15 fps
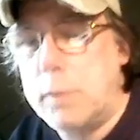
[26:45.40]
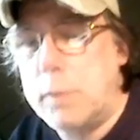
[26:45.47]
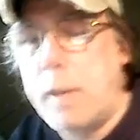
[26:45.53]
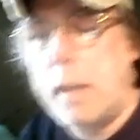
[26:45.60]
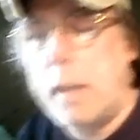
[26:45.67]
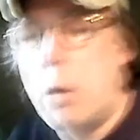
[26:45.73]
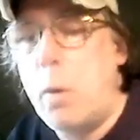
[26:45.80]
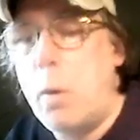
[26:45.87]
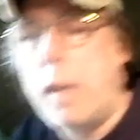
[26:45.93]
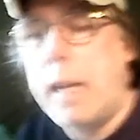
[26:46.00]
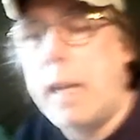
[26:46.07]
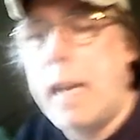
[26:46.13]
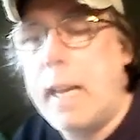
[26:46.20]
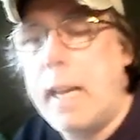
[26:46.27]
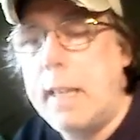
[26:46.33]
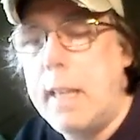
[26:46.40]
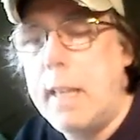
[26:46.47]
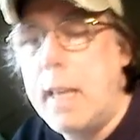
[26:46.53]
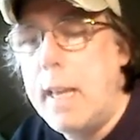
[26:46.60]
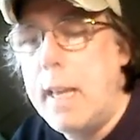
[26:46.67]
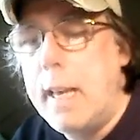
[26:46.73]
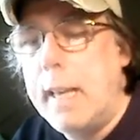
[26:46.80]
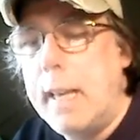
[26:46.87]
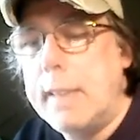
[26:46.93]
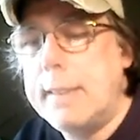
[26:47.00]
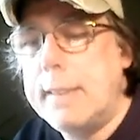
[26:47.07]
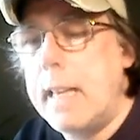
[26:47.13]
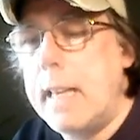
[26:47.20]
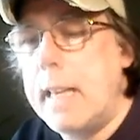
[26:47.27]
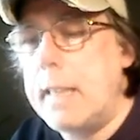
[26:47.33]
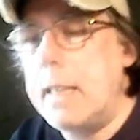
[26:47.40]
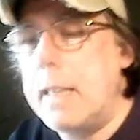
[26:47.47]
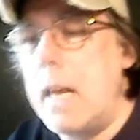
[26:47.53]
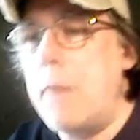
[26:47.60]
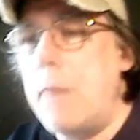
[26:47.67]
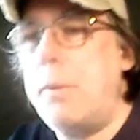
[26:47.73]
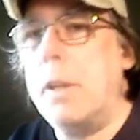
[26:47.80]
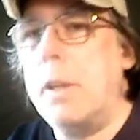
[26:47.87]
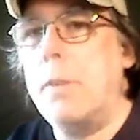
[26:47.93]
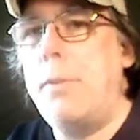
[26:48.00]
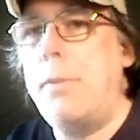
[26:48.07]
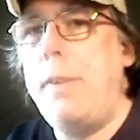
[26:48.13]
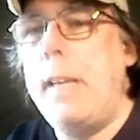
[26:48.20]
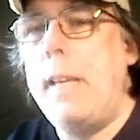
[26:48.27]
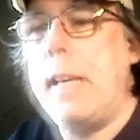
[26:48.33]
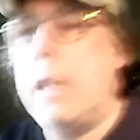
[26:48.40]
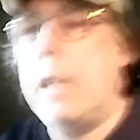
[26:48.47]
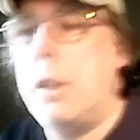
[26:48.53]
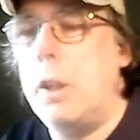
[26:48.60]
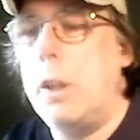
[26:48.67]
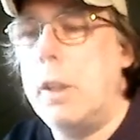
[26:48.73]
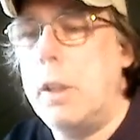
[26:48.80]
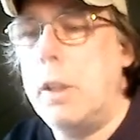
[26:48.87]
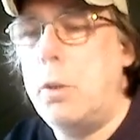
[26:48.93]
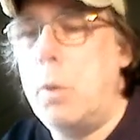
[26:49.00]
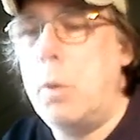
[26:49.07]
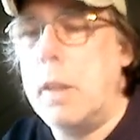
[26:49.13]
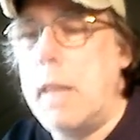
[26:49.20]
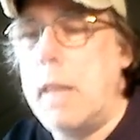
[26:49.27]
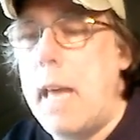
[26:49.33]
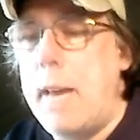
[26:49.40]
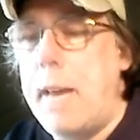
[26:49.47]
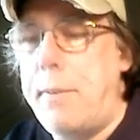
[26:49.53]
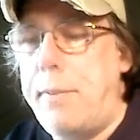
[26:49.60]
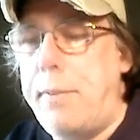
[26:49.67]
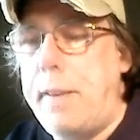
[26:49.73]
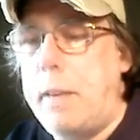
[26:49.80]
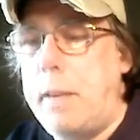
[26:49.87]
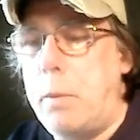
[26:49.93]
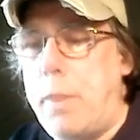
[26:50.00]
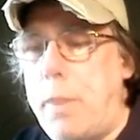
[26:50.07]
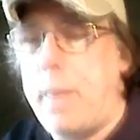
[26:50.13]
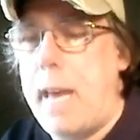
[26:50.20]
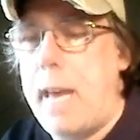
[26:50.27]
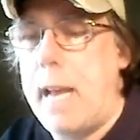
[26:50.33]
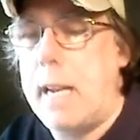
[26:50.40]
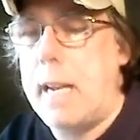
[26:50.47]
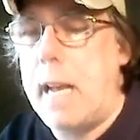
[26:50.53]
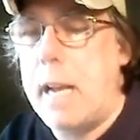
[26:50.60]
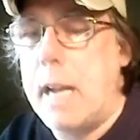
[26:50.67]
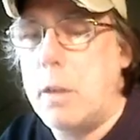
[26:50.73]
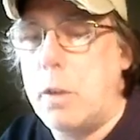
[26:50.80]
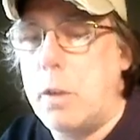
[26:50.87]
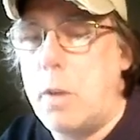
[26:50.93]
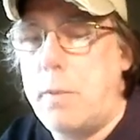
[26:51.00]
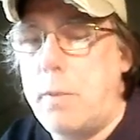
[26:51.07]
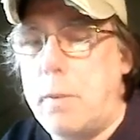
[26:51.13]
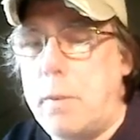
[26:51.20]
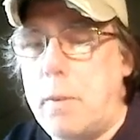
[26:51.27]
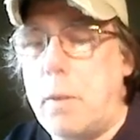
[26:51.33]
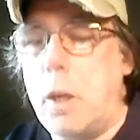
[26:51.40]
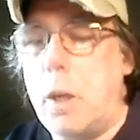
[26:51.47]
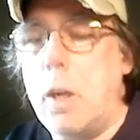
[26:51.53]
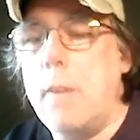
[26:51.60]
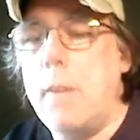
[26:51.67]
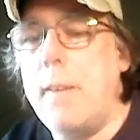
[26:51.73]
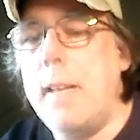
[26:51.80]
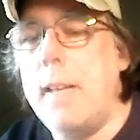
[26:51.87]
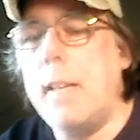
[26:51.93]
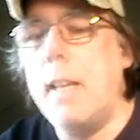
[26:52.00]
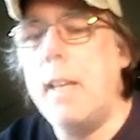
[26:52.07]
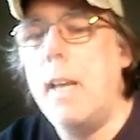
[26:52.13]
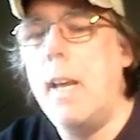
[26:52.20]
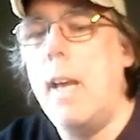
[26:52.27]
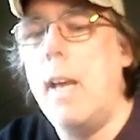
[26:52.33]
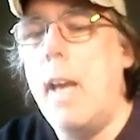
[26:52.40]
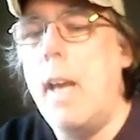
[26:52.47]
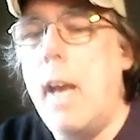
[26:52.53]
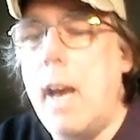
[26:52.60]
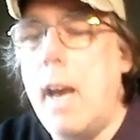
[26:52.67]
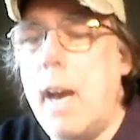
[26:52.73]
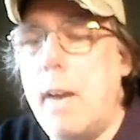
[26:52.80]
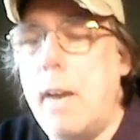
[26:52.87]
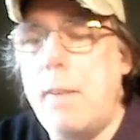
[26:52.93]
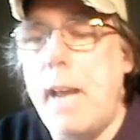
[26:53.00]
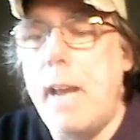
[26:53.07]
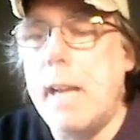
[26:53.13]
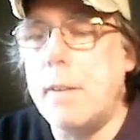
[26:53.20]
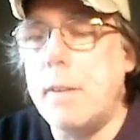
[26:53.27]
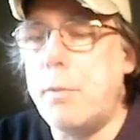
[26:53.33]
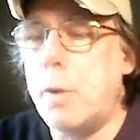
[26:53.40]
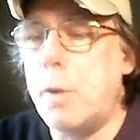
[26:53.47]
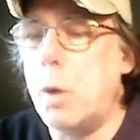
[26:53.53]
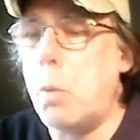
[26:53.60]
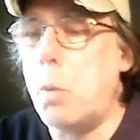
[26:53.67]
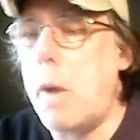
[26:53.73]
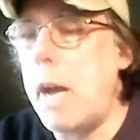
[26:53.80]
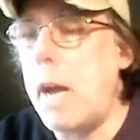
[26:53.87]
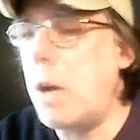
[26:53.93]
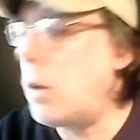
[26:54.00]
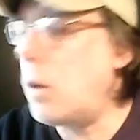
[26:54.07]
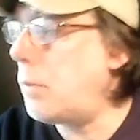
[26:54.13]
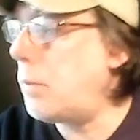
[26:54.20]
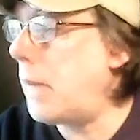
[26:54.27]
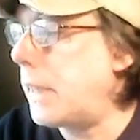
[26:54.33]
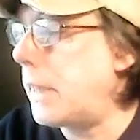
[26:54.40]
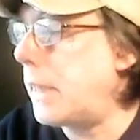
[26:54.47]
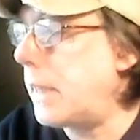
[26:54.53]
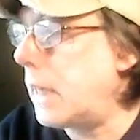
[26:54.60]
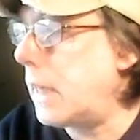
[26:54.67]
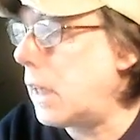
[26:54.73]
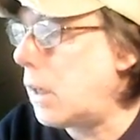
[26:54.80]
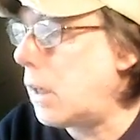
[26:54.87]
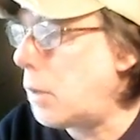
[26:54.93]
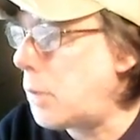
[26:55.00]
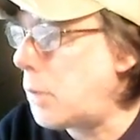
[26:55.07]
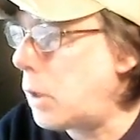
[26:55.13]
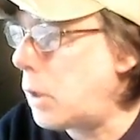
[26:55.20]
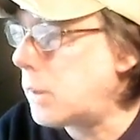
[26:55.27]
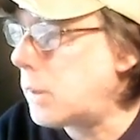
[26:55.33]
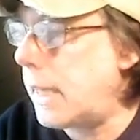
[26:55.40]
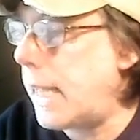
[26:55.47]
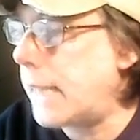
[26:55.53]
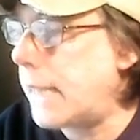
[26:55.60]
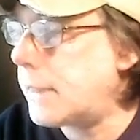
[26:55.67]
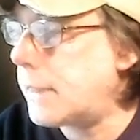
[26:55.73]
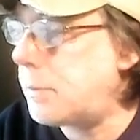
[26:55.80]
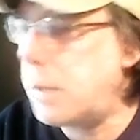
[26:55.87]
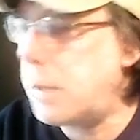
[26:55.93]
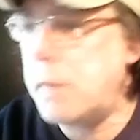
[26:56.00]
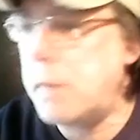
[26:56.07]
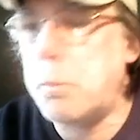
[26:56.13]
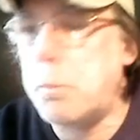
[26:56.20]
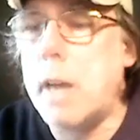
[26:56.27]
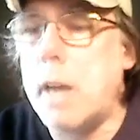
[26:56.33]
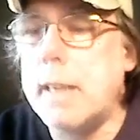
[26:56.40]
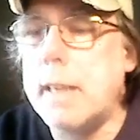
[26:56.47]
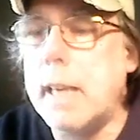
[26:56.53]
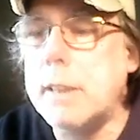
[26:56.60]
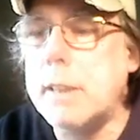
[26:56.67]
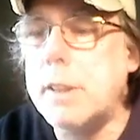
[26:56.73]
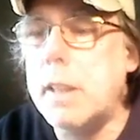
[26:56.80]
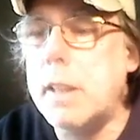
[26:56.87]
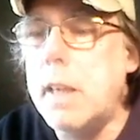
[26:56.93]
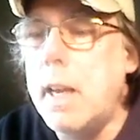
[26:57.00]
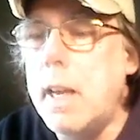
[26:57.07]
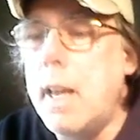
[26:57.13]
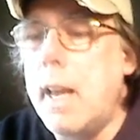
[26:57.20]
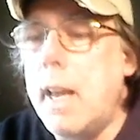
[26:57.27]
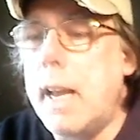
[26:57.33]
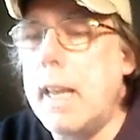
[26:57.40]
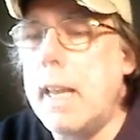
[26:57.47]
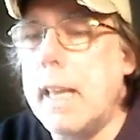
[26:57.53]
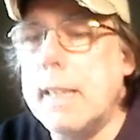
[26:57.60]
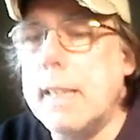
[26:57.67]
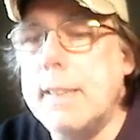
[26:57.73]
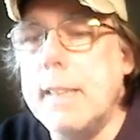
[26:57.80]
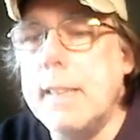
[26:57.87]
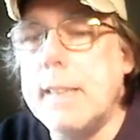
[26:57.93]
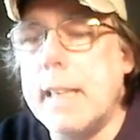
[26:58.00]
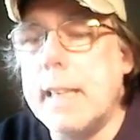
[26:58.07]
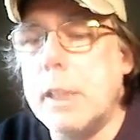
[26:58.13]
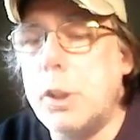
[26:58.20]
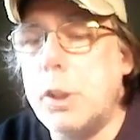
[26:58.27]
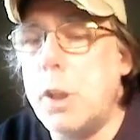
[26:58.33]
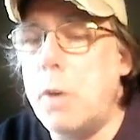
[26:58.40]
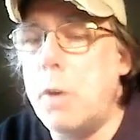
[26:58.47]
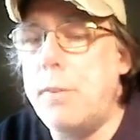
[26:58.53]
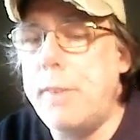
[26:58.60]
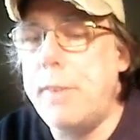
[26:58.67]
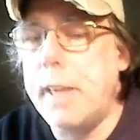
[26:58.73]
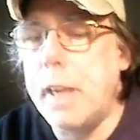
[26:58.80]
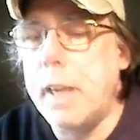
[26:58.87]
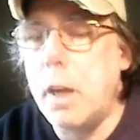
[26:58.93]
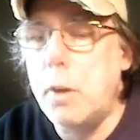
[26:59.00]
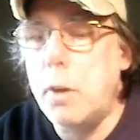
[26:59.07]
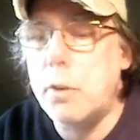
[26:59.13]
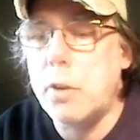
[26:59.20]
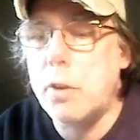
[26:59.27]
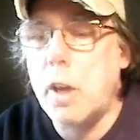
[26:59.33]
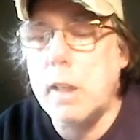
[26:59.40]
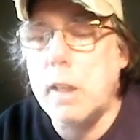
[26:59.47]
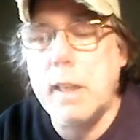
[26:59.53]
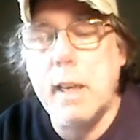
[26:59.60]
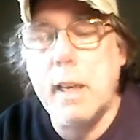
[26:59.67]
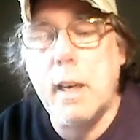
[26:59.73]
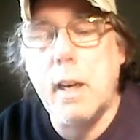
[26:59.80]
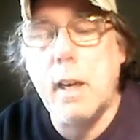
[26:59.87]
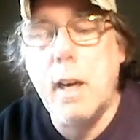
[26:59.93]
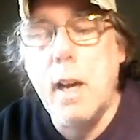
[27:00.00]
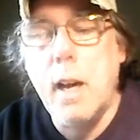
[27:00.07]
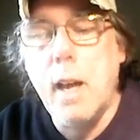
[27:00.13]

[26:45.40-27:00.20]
by going in and setting up your feed. You can do a live feed with that. I don't know if you've ever heard of it. I've had it for a while, about a year almost, an XSplit broadcaster, and like I said, I can show videos on here